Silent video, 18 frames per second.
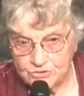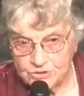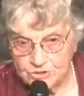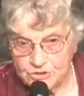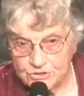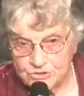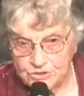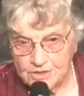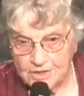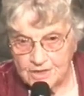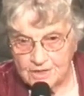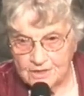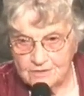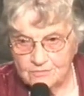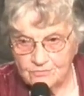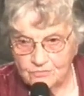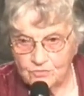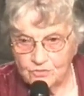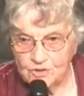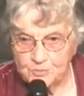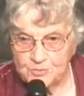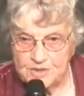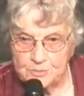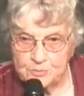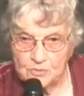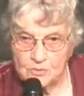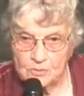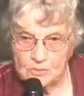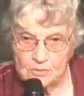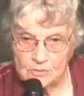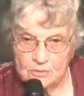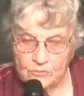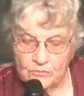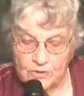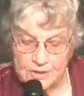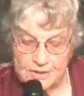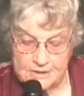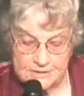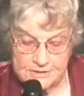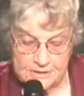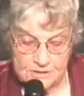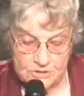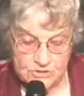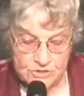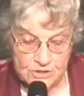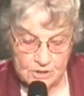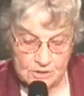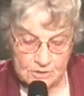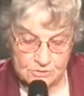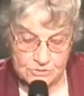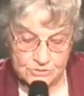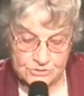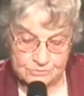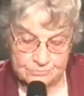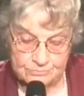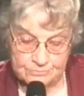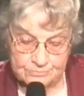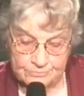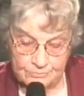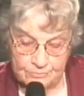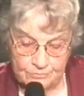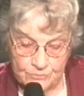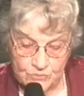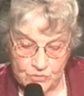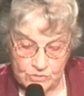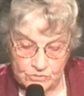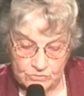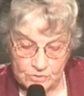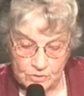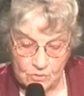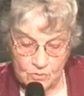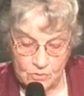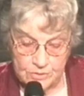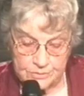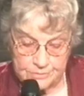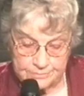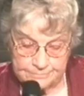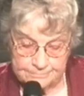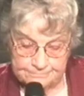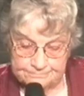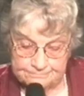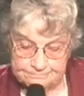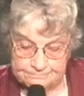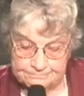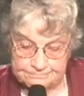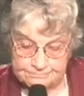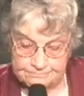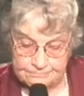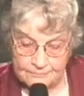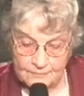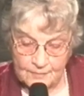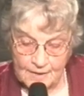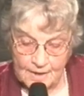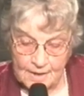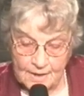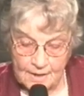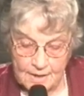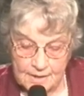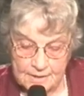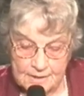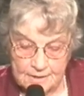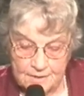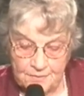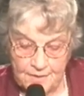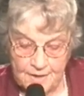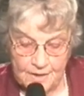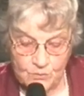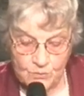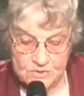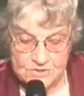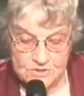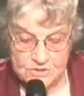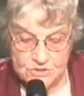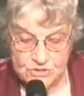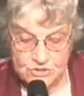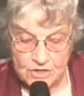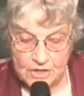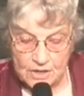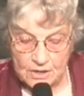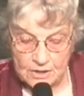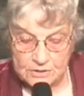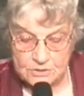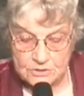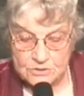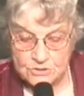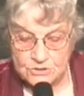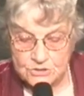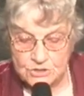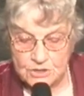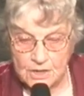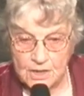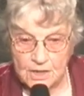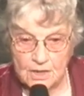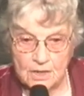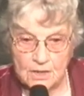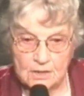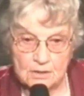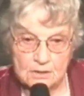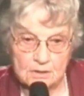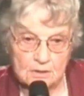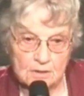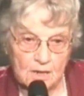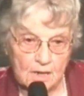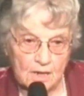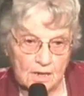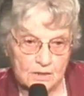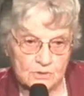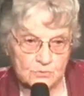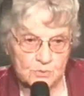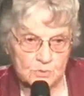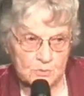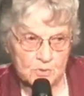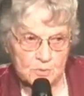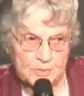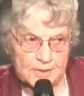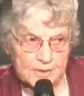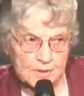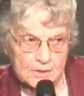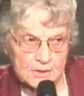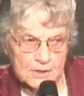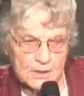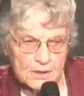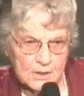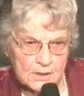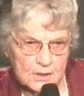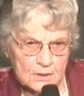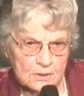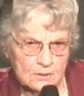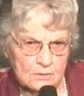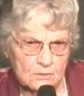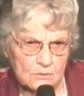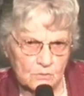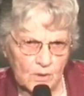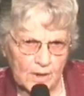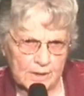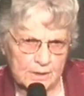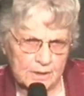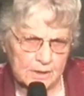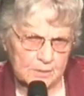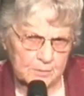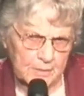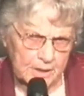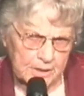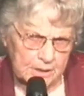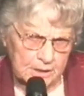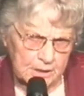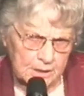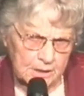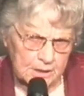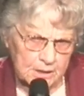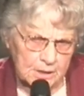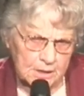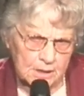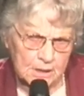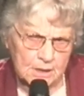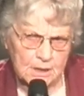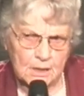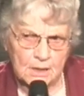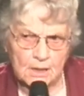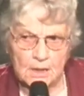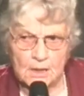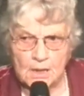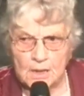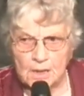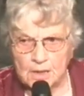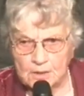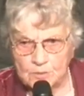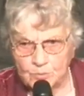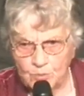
again for the people running Teen Challenge. Praise the Lord. Again, that was a challenge, and as we were building, ran out of money, and Paul